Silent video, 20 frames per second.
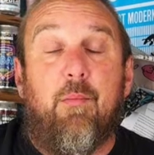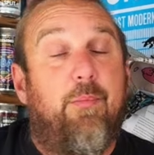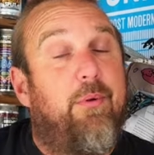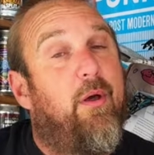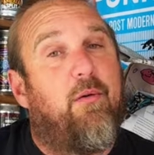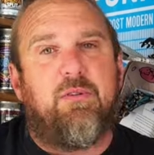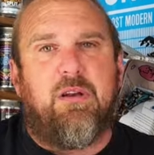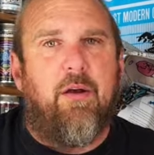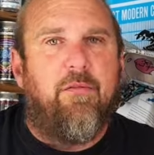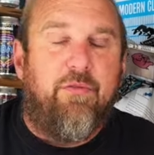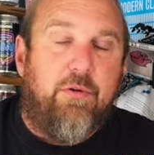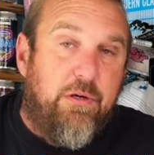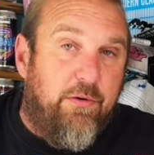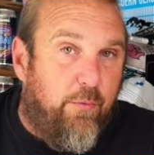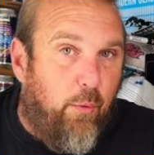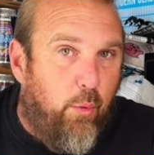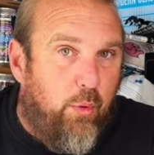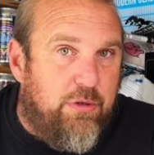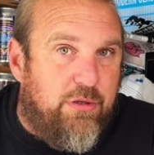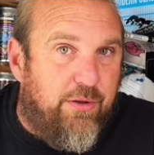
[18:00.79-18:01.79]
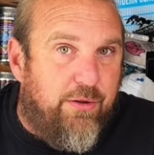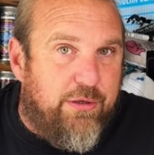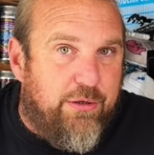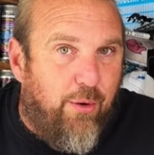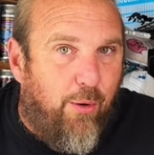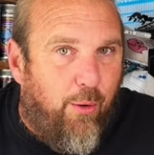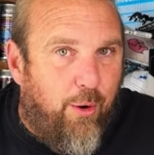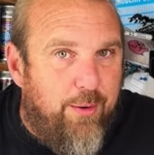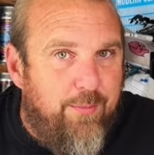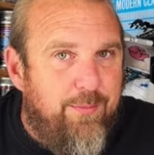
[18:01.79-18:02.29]
But I was going through a divorce at the
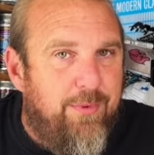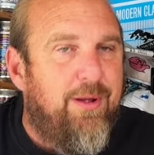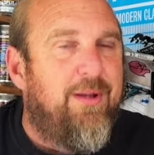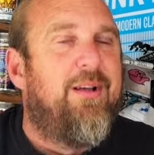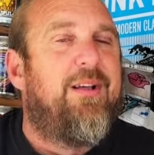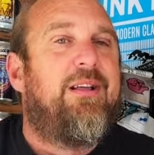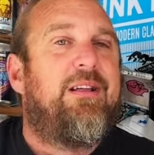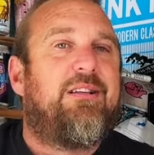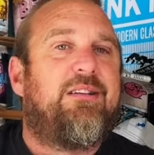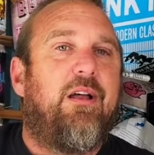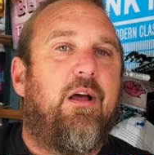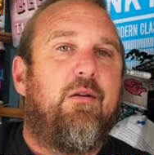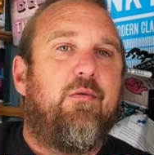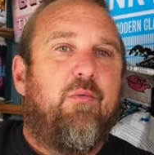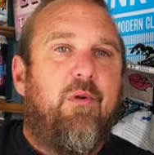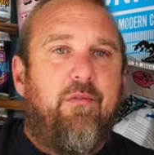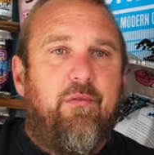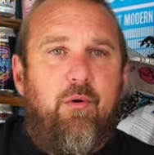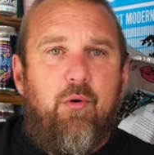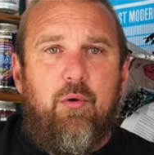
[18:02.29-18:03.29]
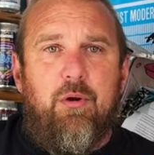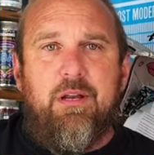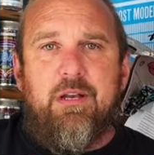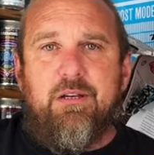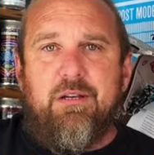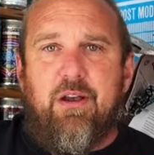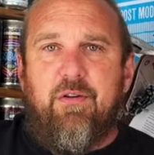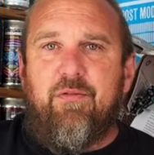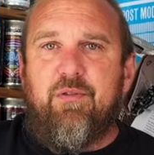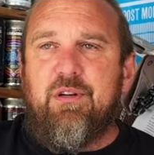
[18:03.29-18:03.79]
time. So we're all in
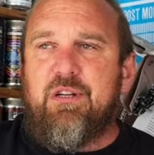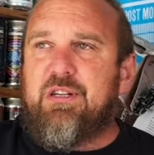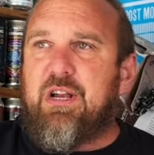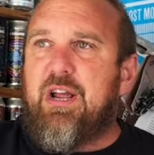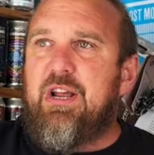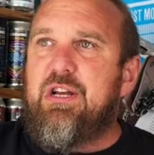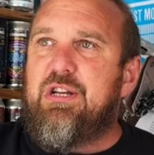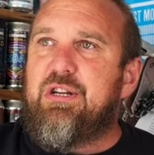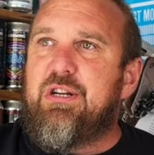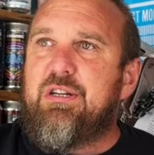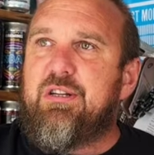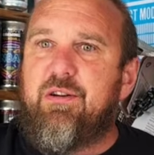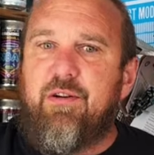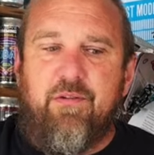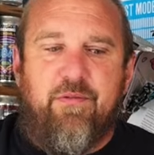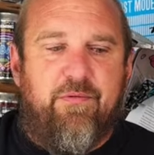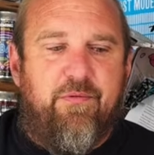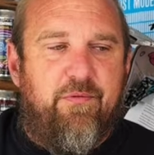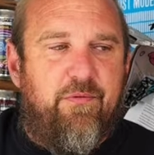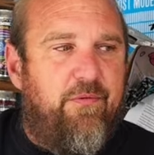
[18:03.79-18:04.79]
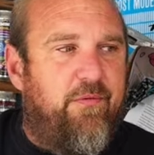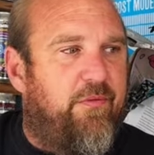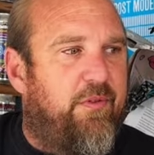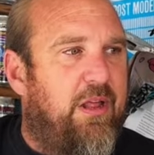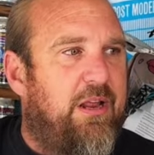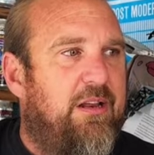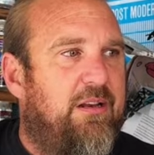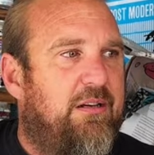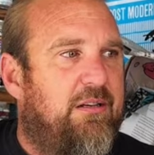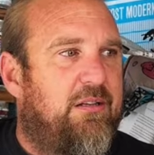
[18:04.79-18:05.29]
different stages of
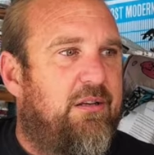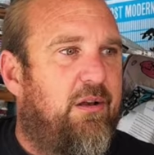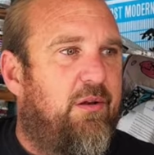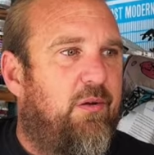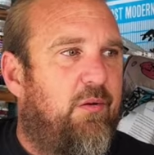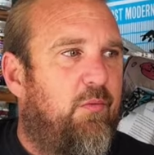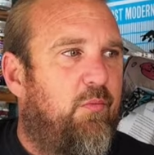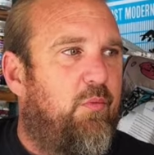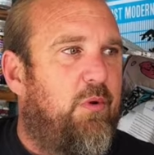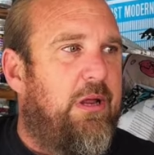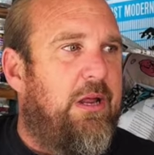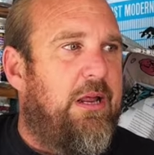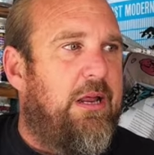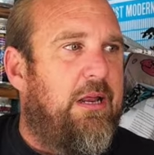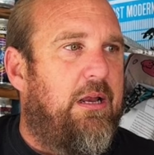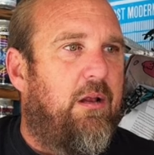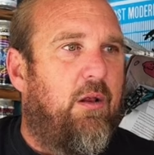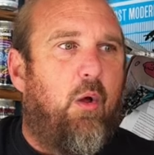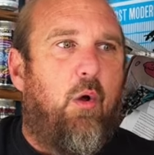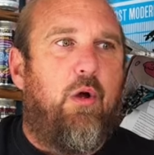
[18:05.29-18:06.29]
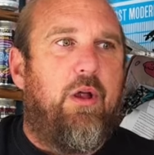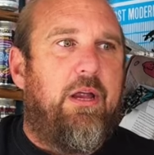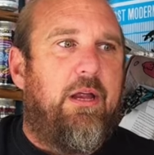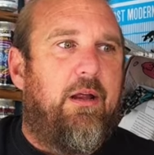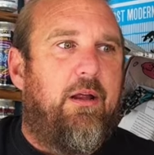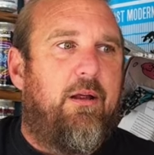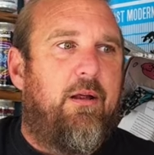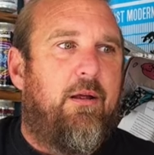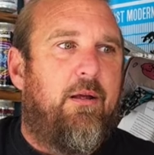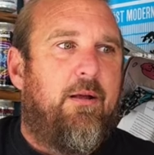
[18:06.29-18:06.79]
things that we
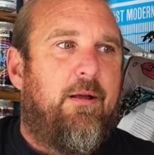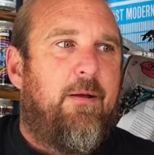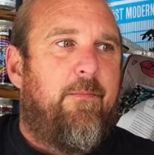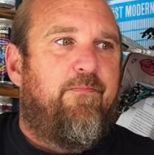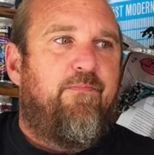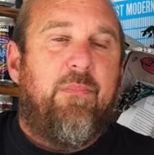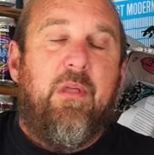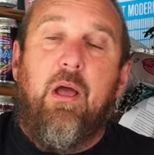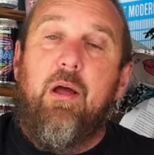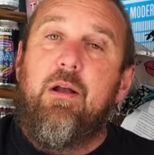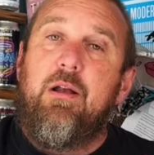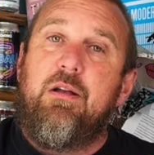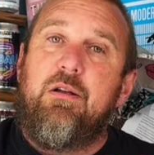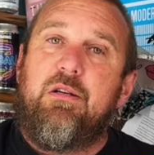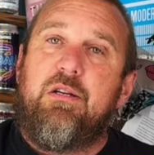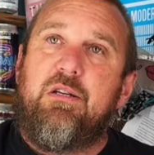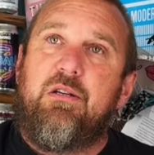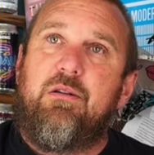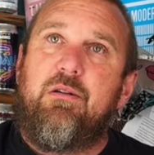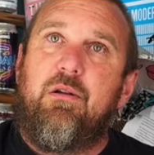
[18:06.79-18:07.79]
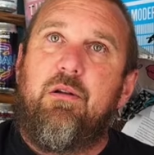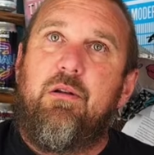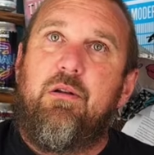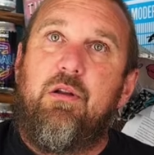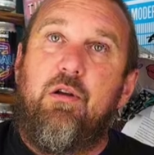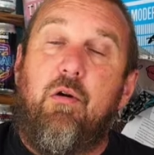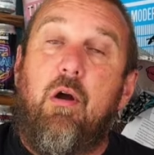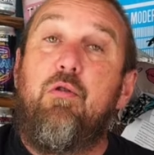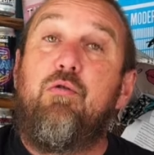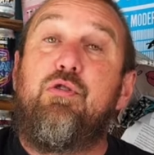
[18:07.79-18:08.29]
like. And it's
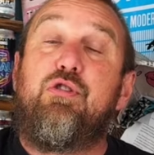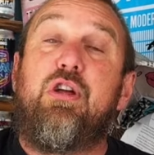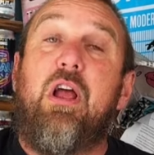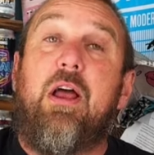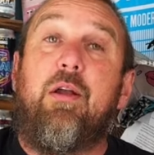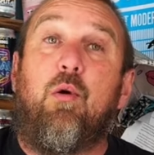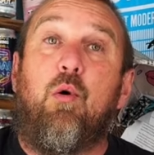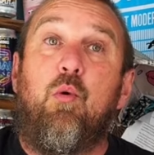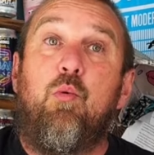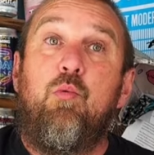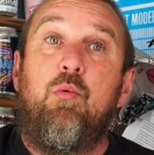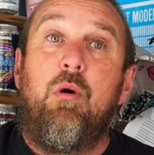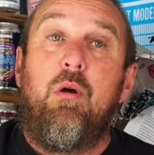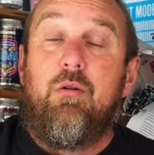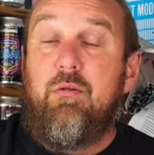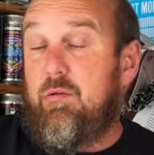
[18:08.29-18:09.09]
your own channel.